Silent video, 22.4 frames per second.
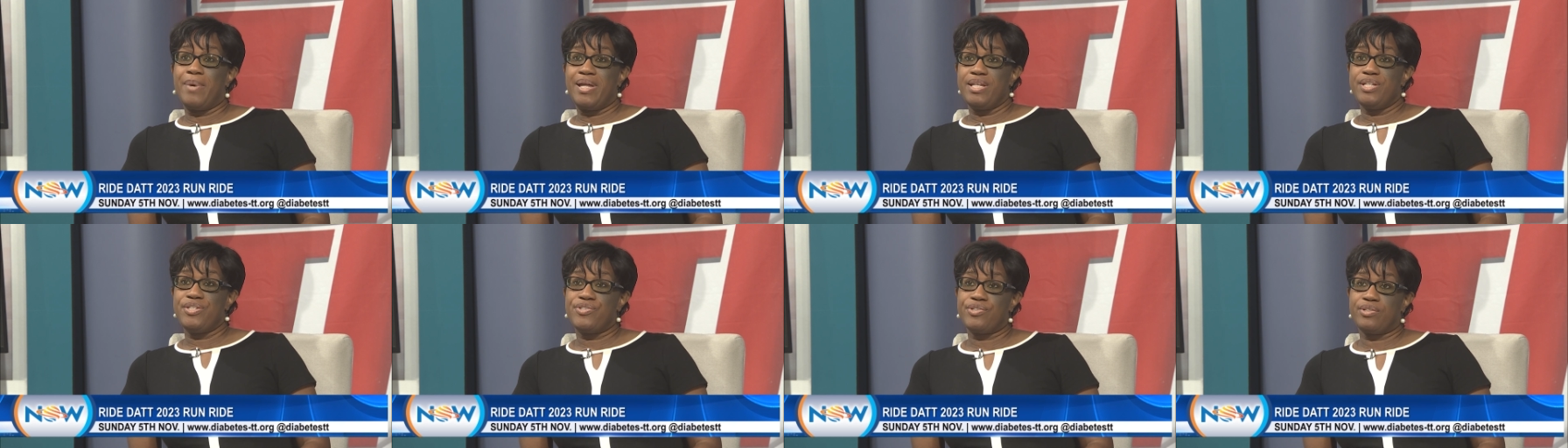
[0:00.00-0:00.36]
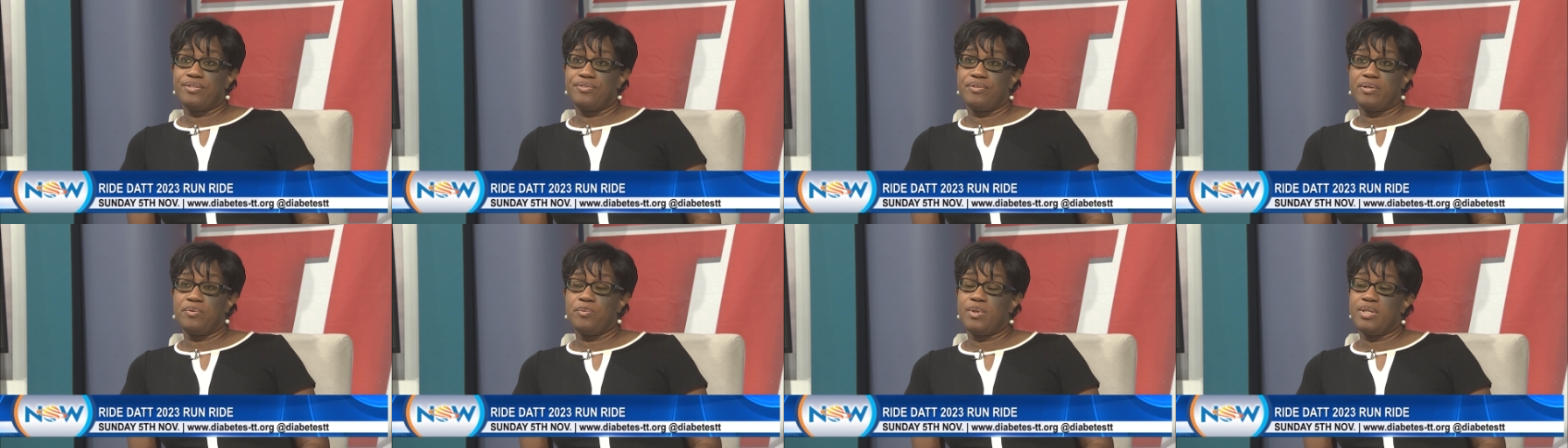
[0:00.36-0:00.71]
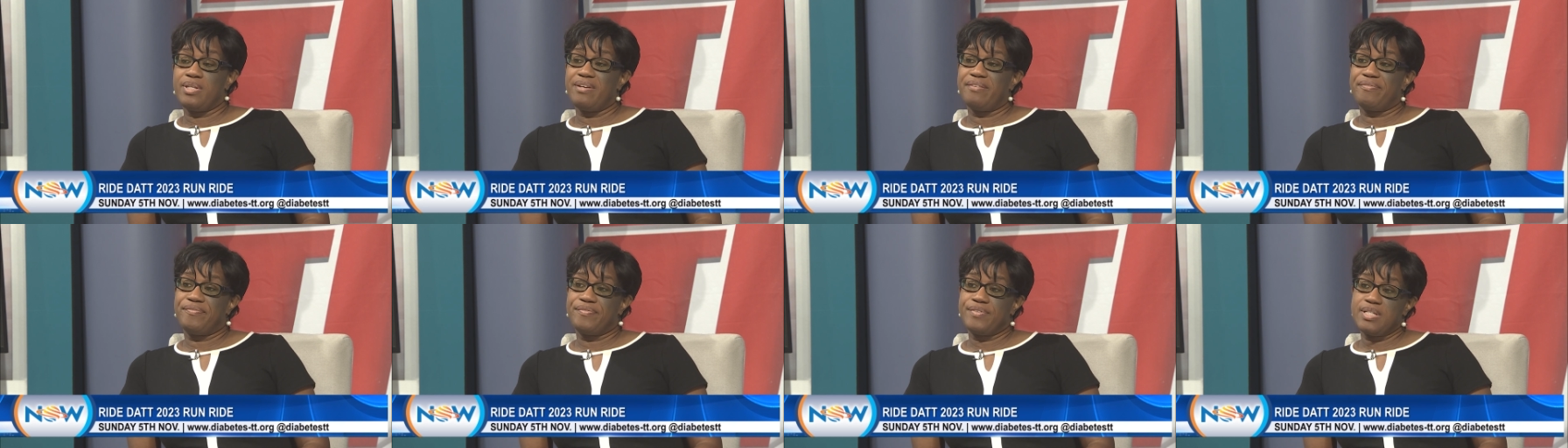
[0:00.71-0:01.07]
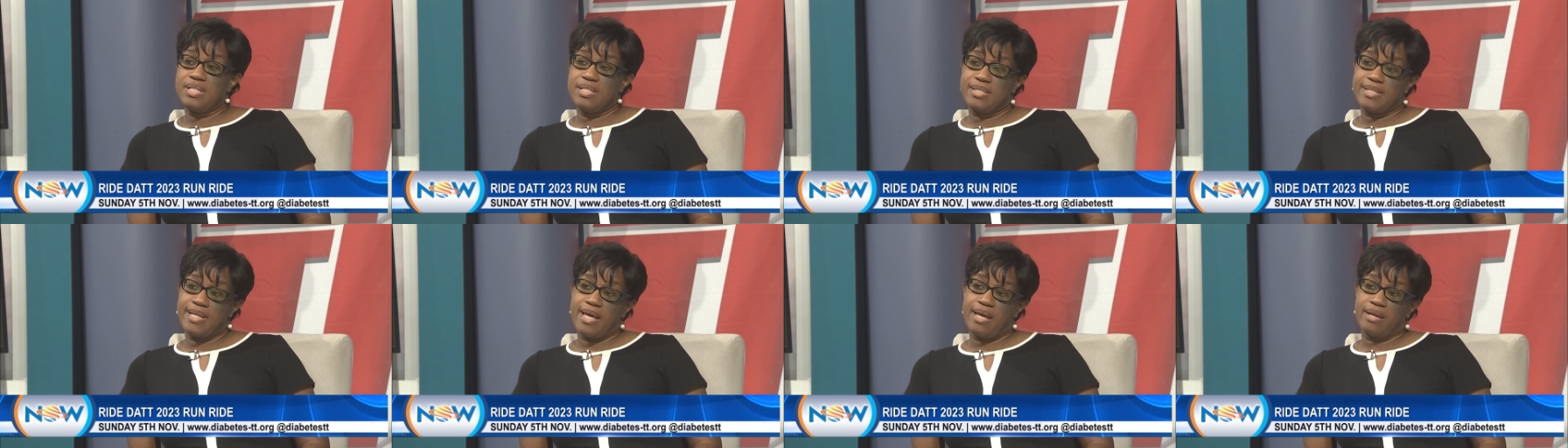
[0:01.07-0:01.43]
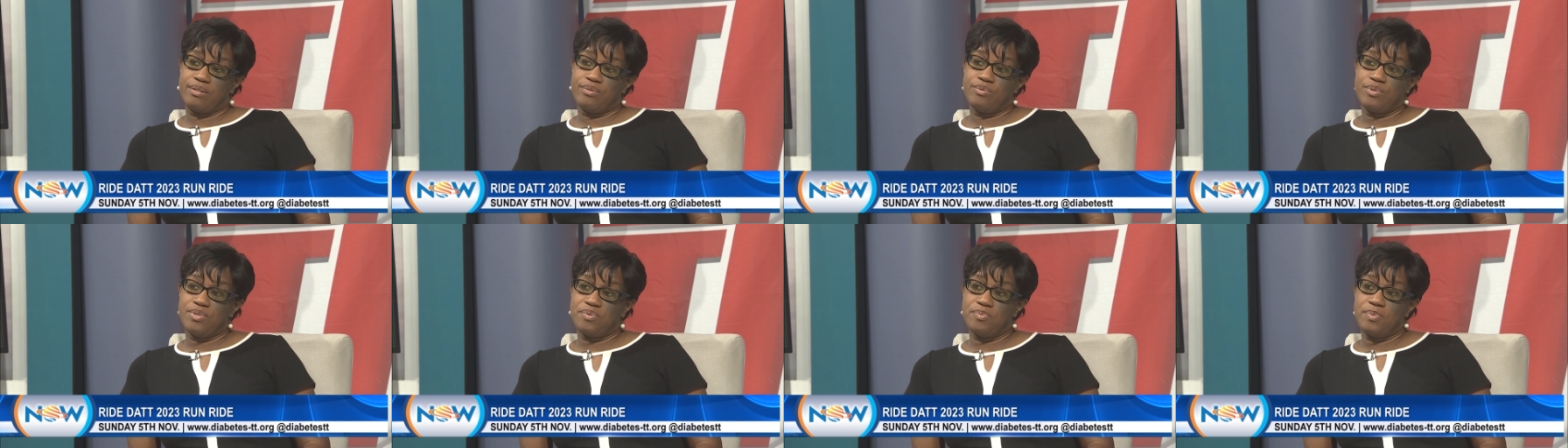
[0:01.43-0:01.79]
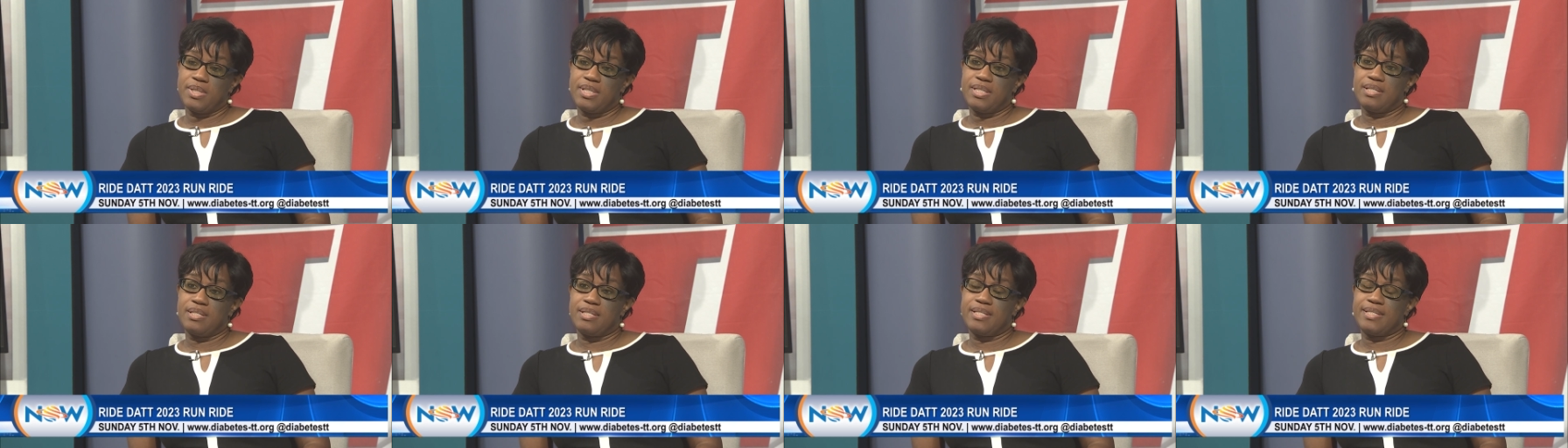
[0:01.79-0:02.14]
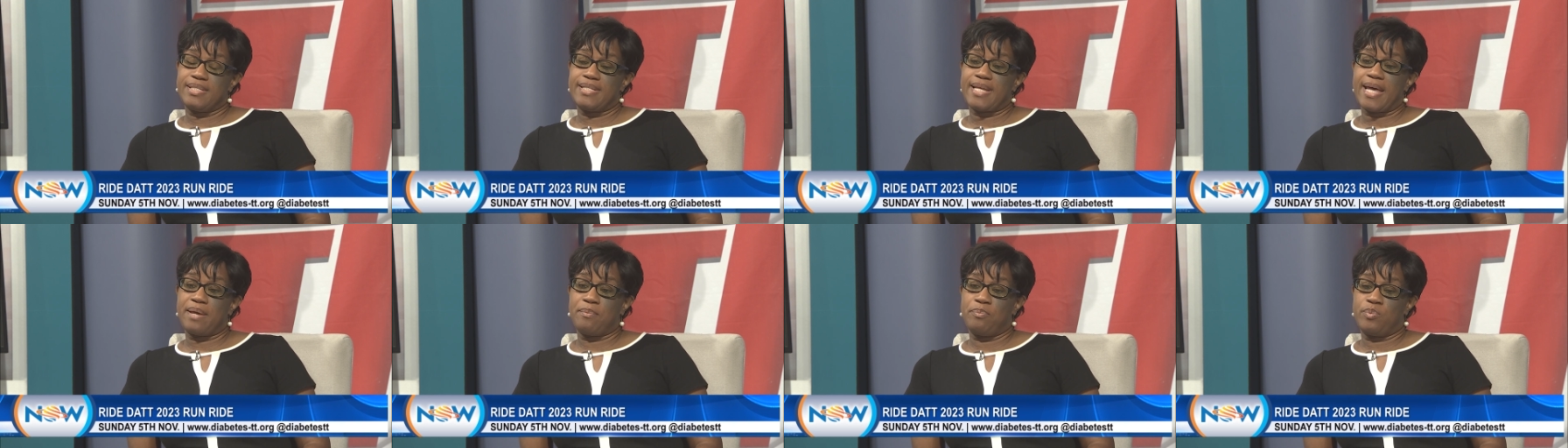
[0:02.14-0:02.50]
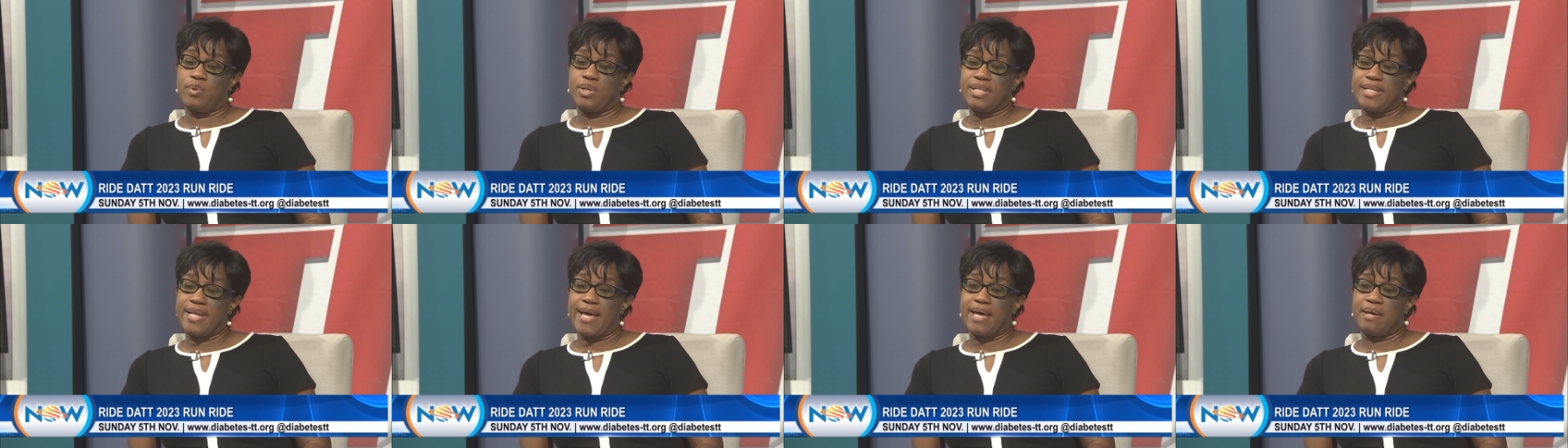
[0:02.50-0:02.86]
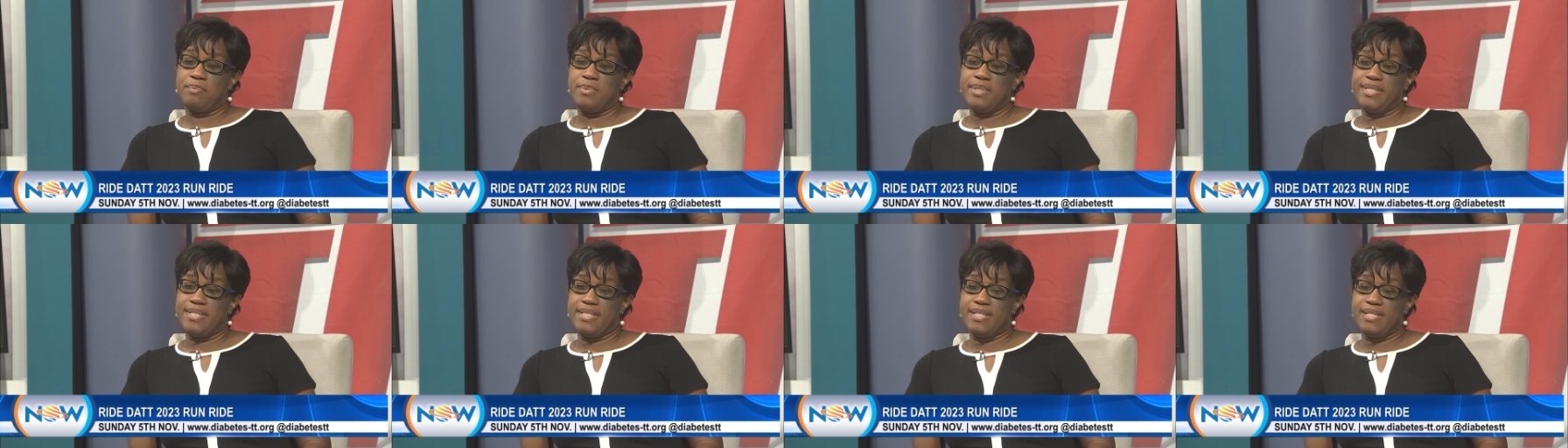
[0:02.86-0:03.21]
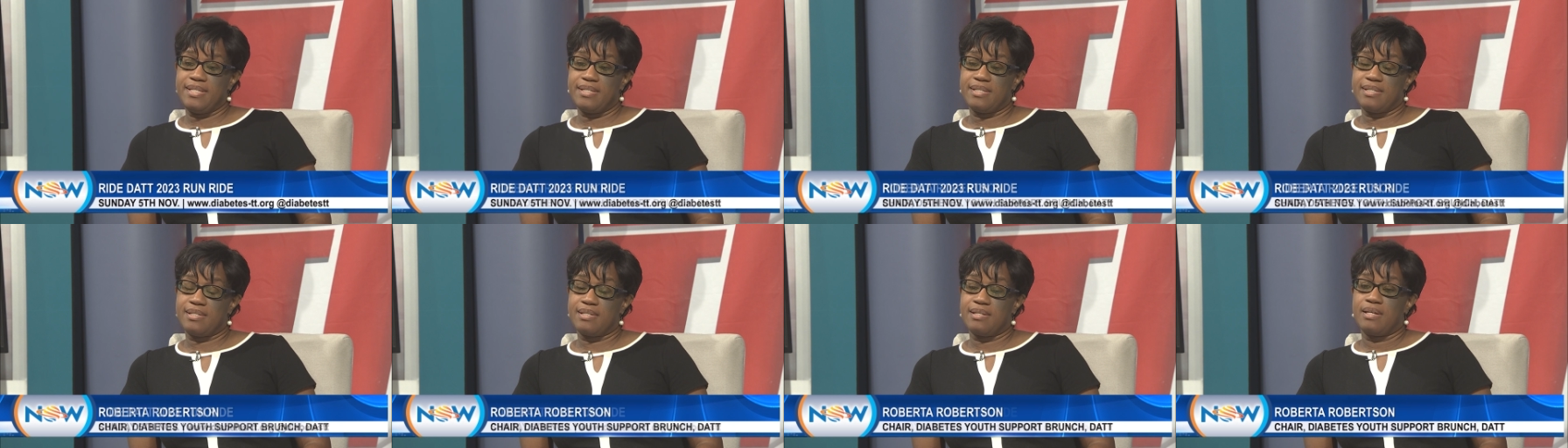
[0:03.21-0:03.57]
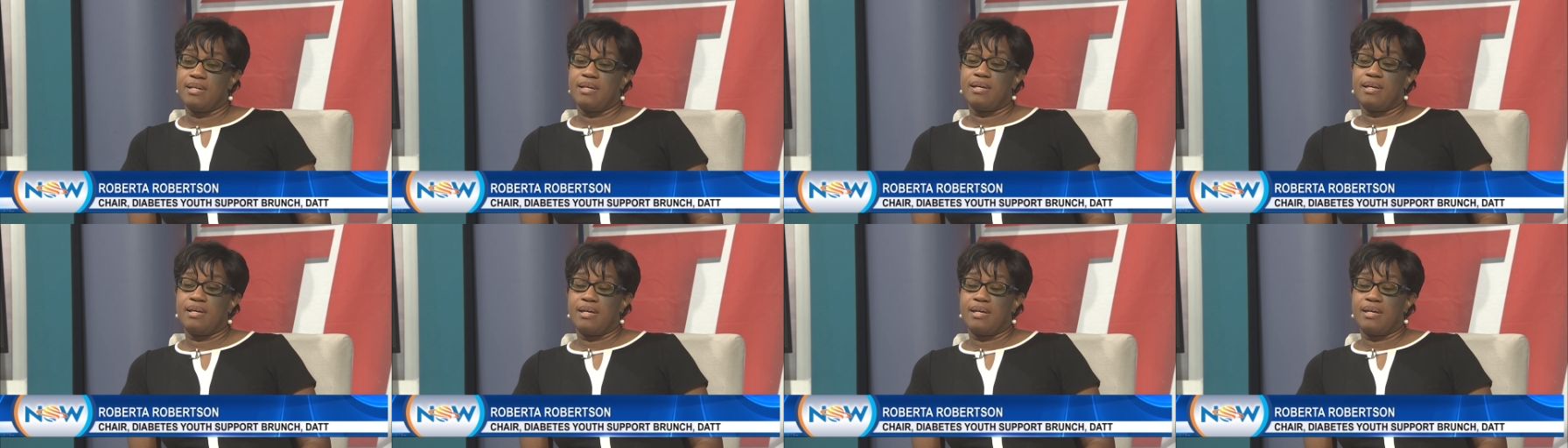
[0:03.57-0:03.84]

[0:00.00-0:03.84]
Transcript: many children, when they're first diagnosed with type 1 diabetes,